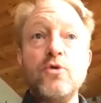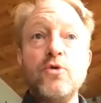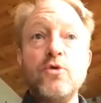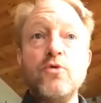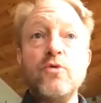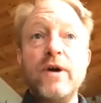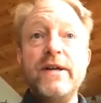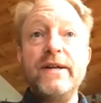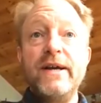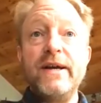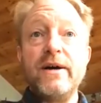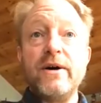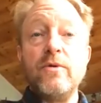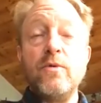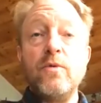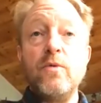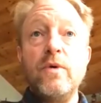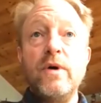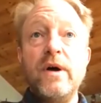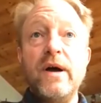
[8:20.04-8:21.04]
right now,
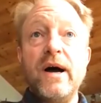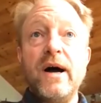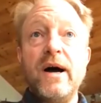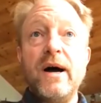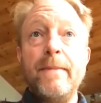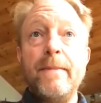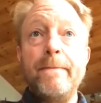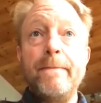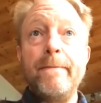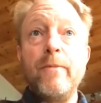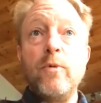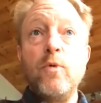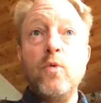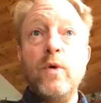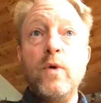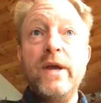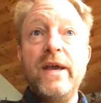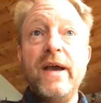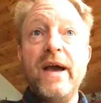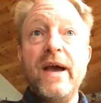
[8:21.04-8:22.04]

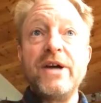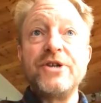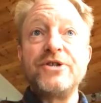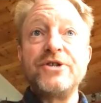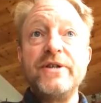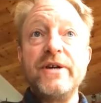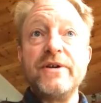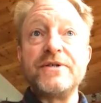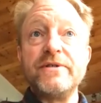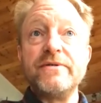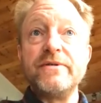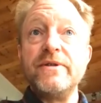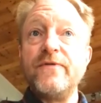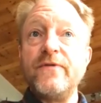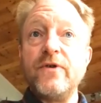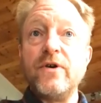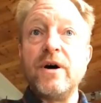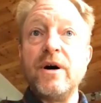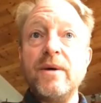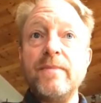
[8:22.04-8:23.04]
we actually are still in the
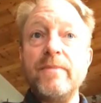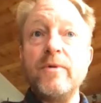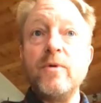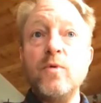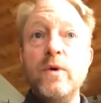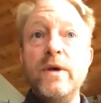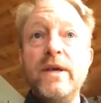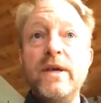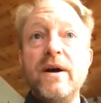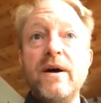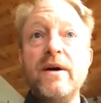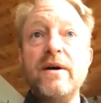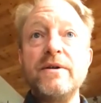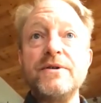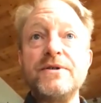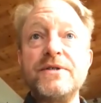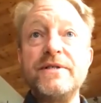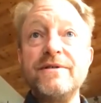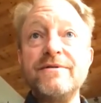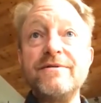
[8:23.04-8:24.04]
fall, but we
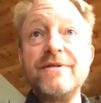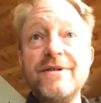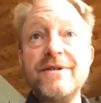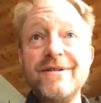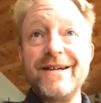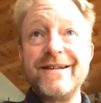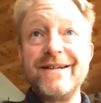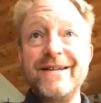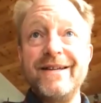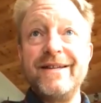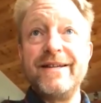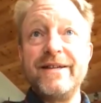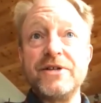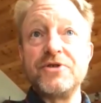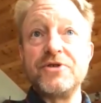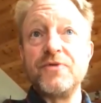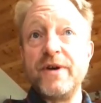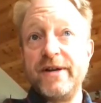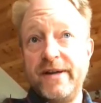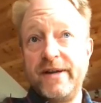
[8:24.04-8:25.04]
are still collecting
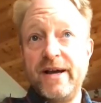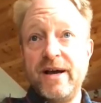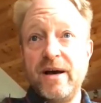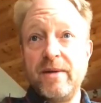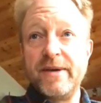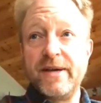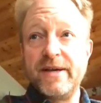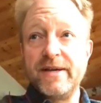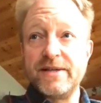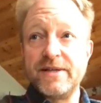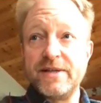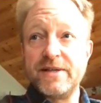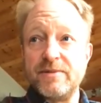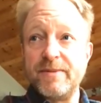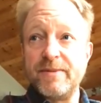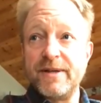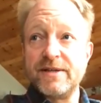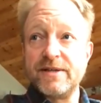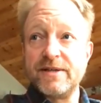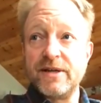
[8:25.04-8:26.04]
ticks right now because it has
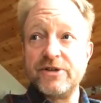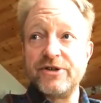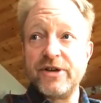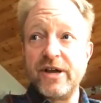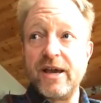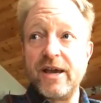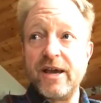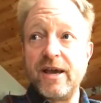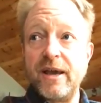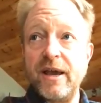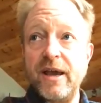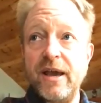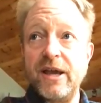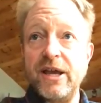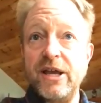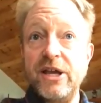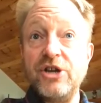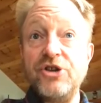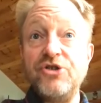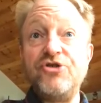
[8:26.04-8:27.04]
been such
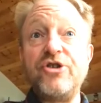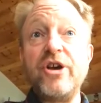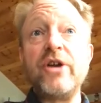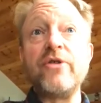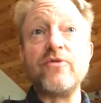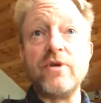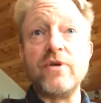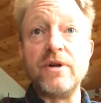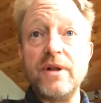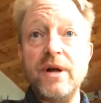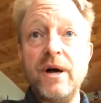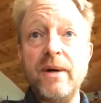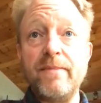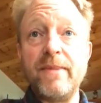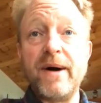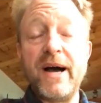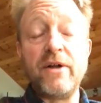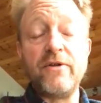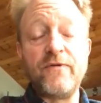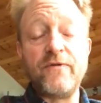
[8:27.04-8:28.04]
in general, a
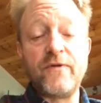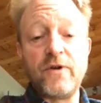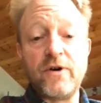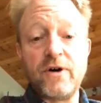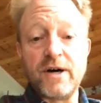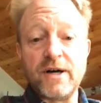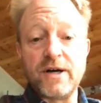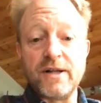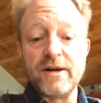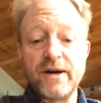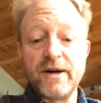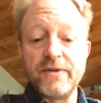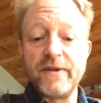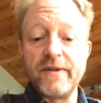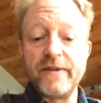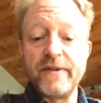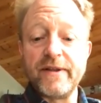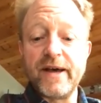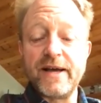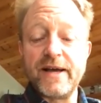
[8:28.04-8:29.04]
mild fall, other
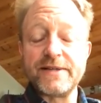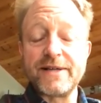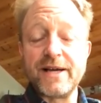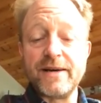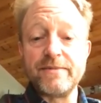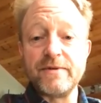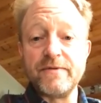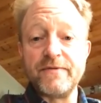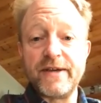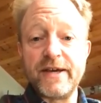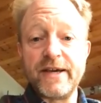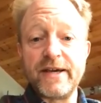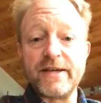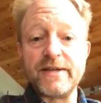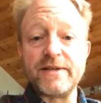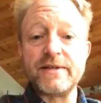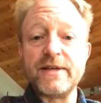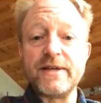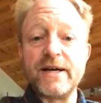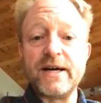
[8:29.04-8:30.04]
than the last couple of
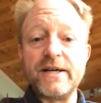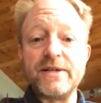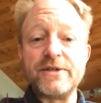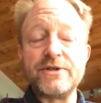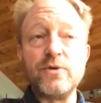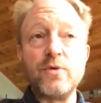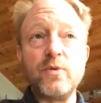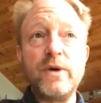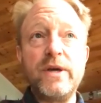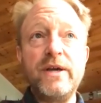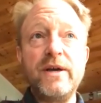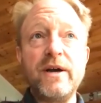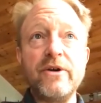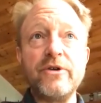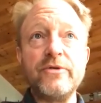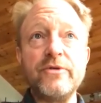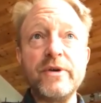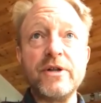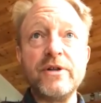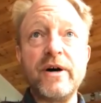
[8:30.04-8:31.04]
days. So we are
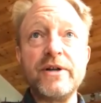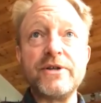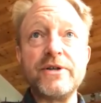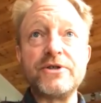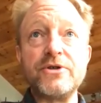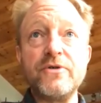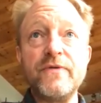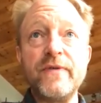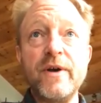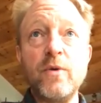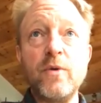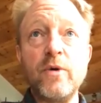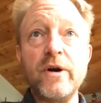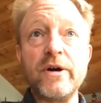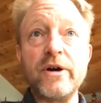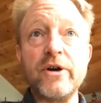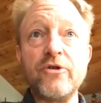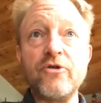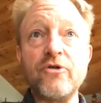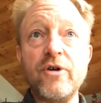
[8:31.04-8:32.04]
doing a lot of survey
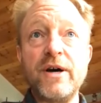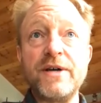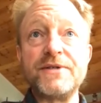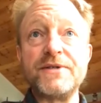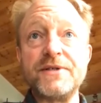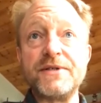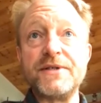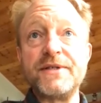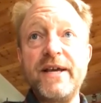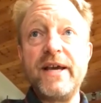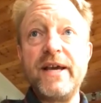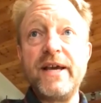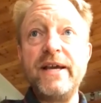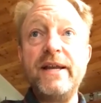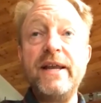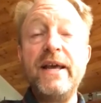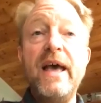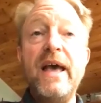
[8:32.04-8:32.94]
work across the state,